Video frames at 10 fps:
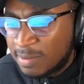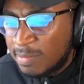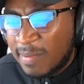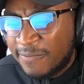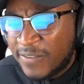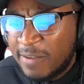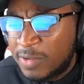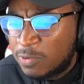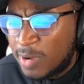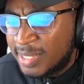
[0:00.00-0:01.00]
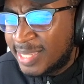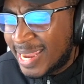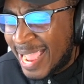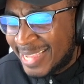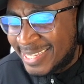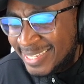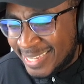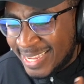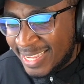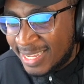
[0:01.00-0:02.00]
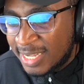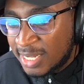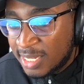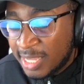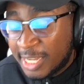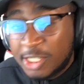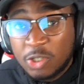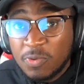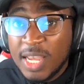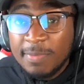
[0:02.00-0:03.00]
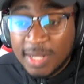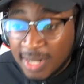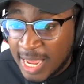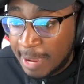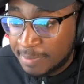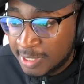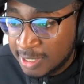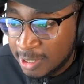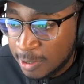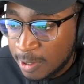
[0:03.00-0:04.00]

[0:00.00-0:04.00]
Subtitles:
of my favorites ones that I see: extreme clamps,